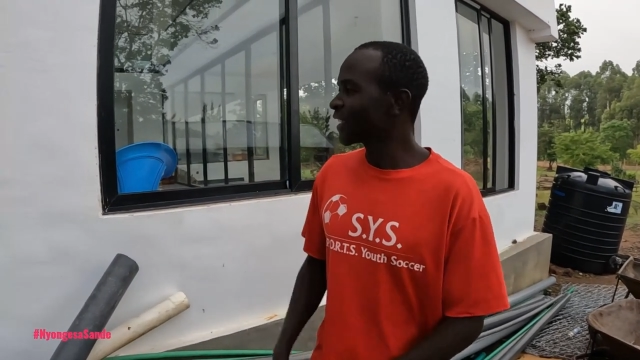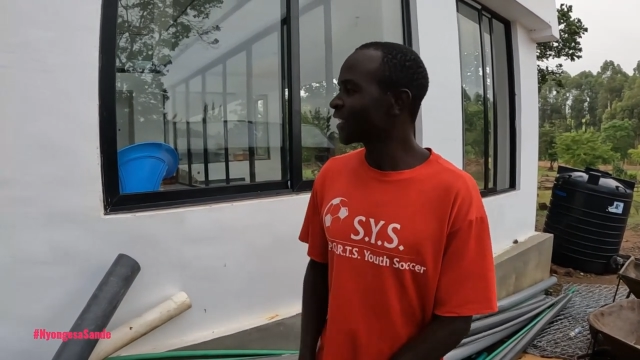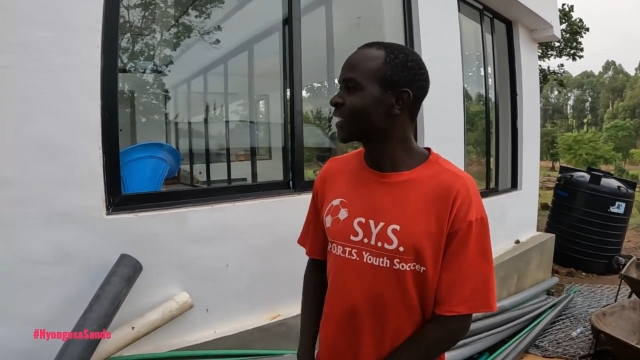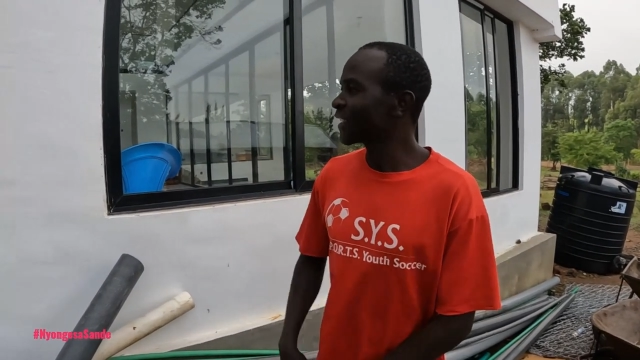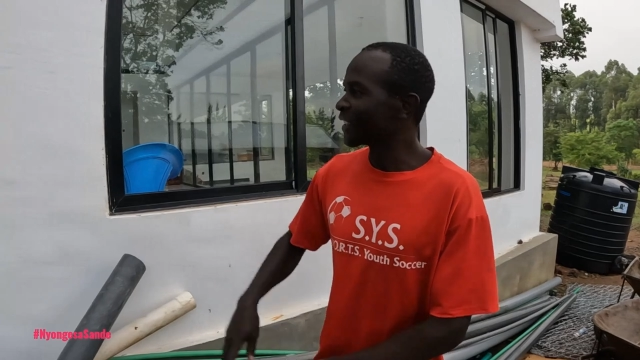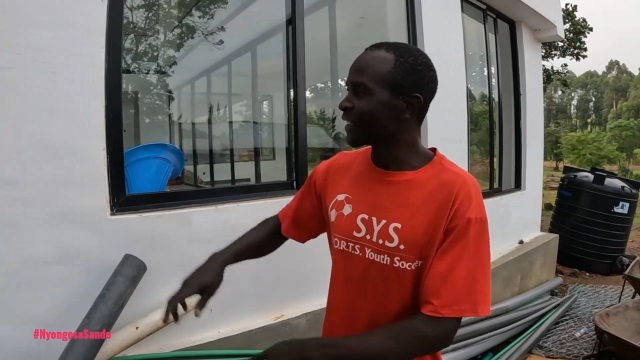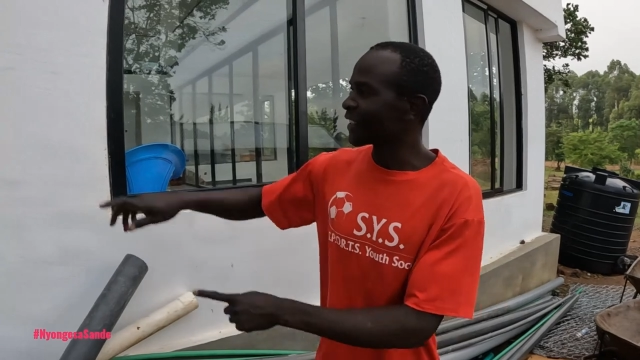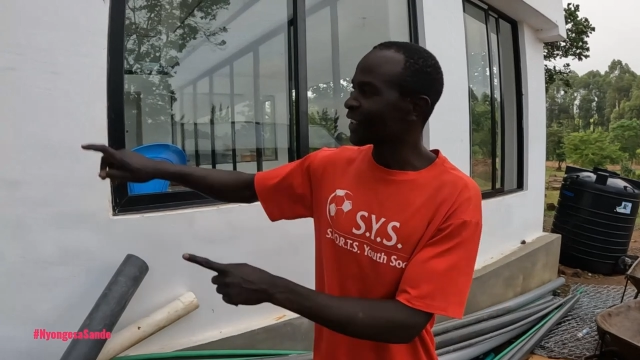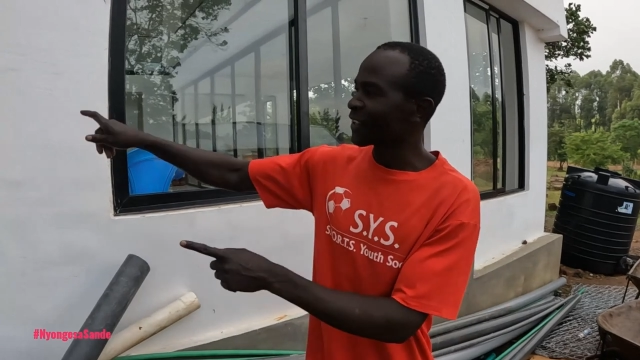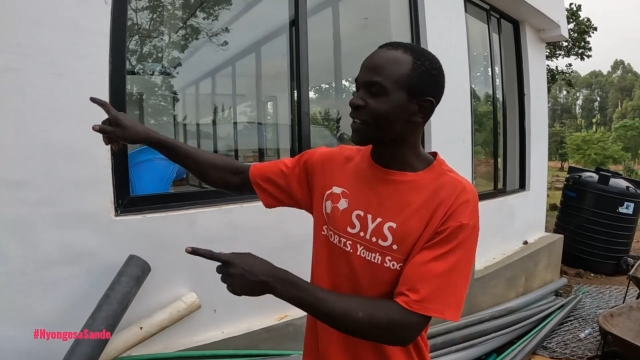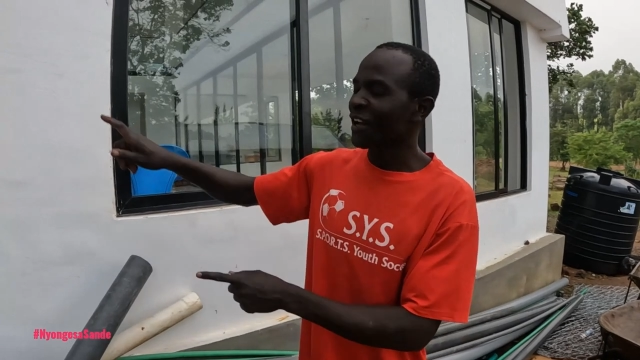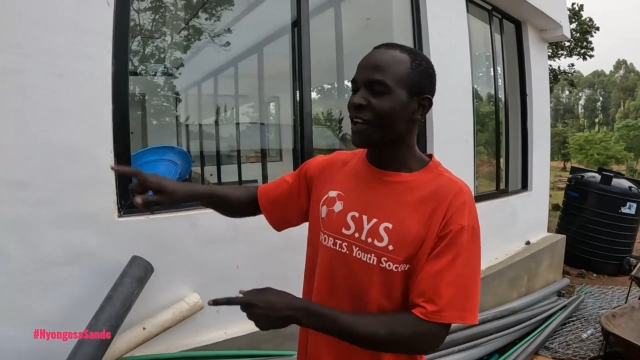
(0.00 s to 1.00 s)
that uh,
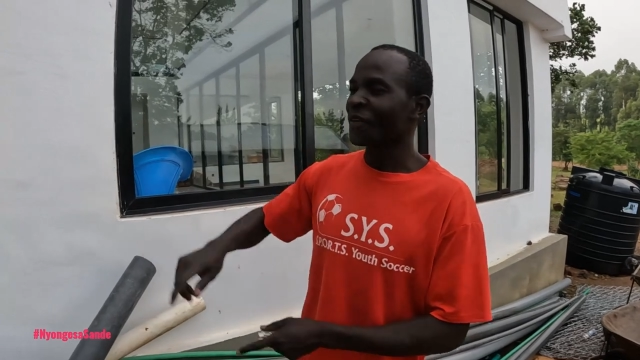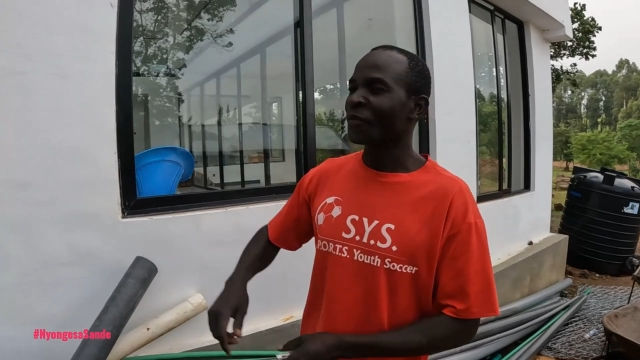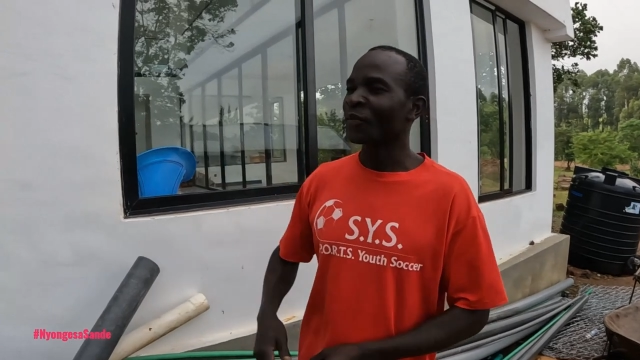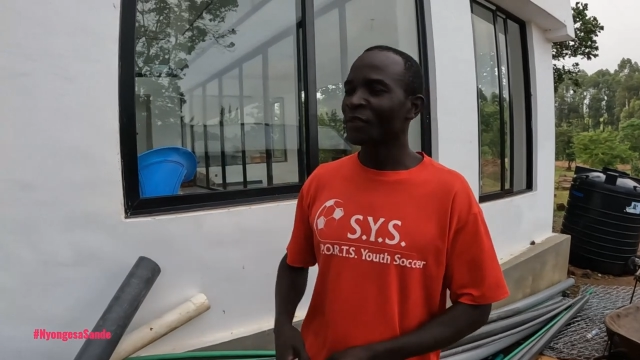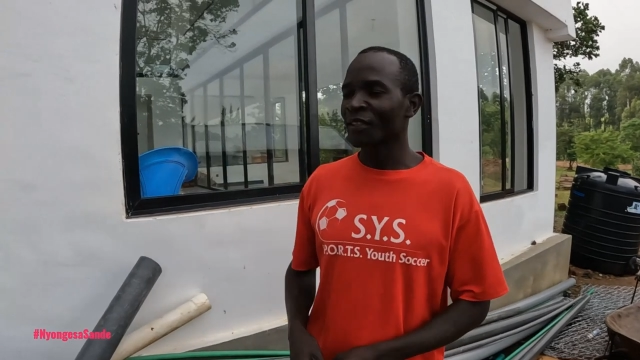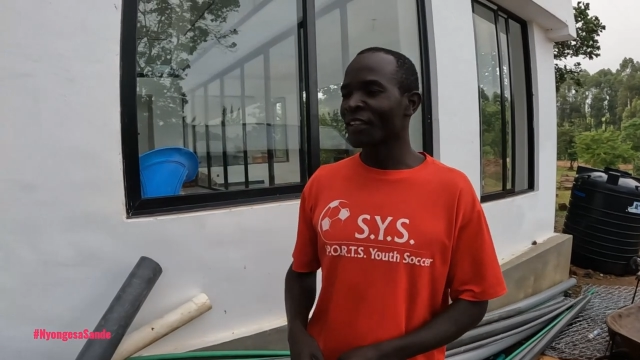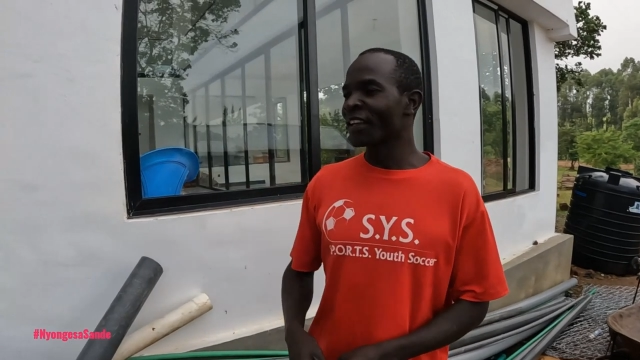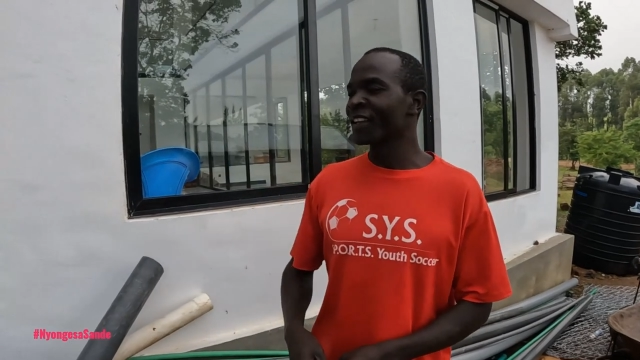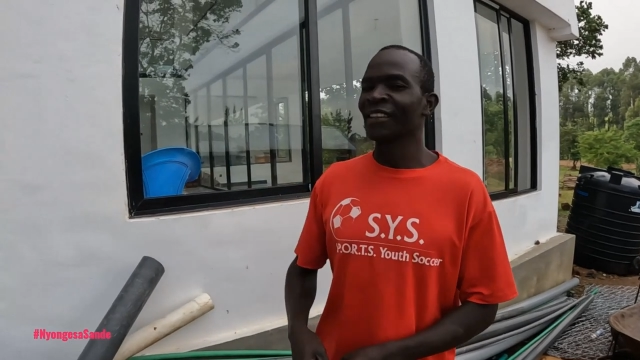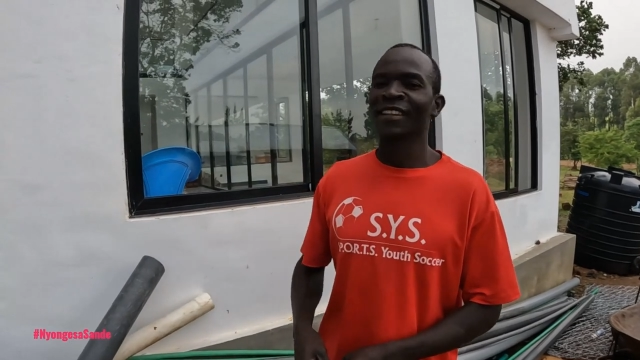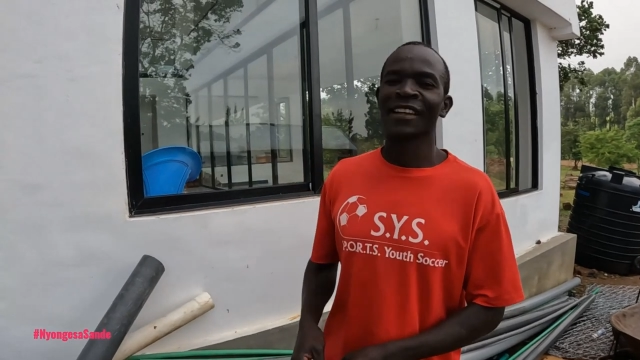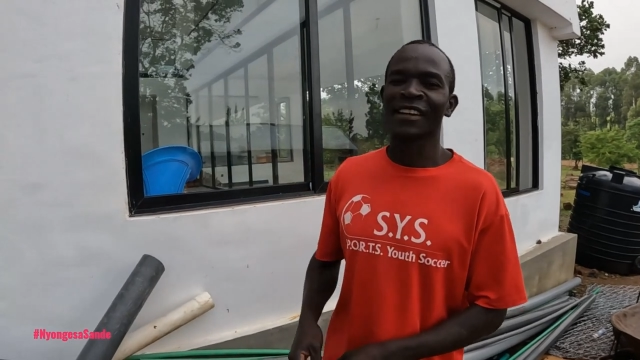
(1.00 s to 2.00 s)
I have put it there
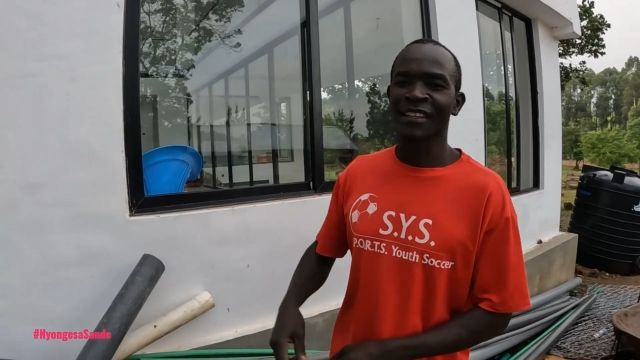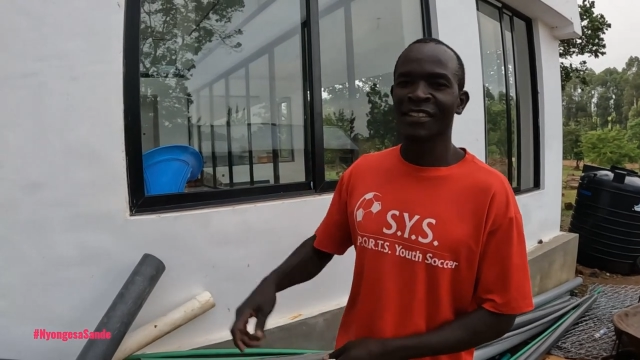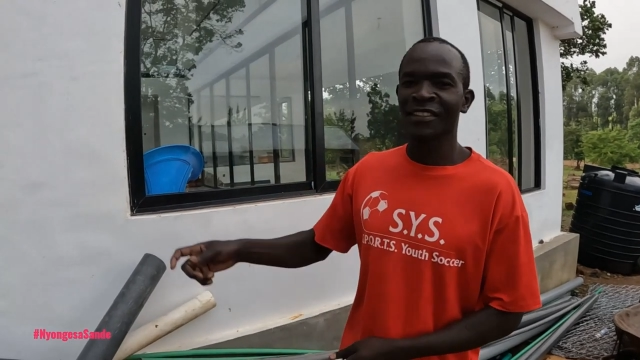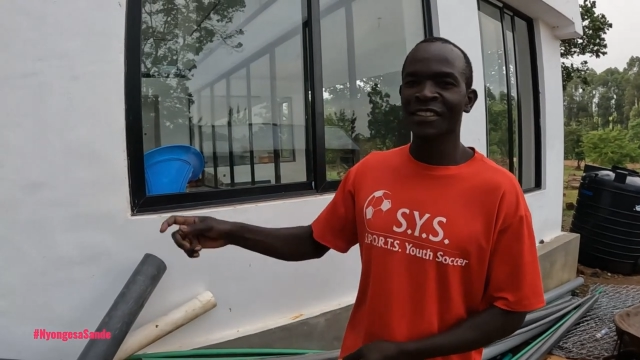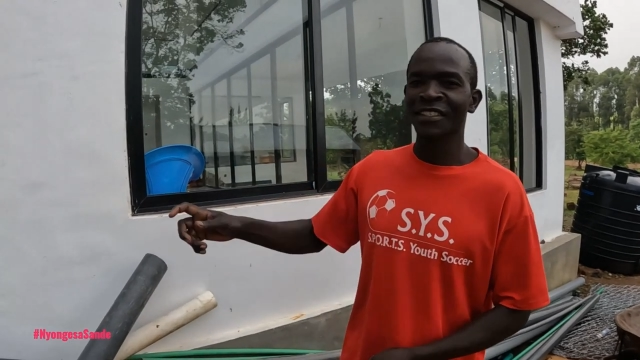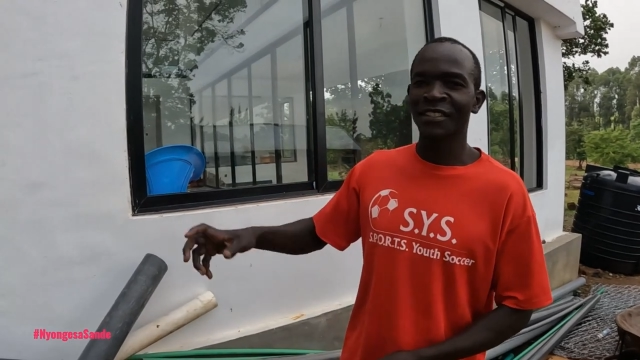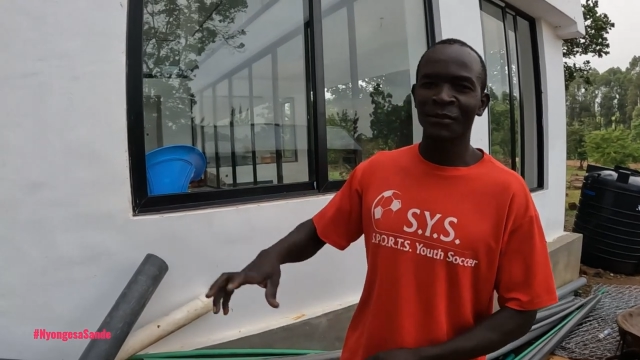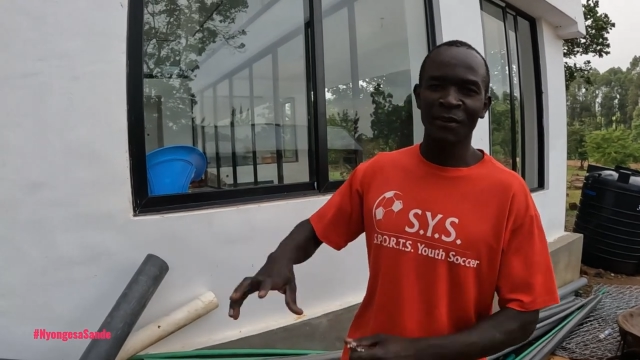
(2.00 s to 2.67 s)
in directories.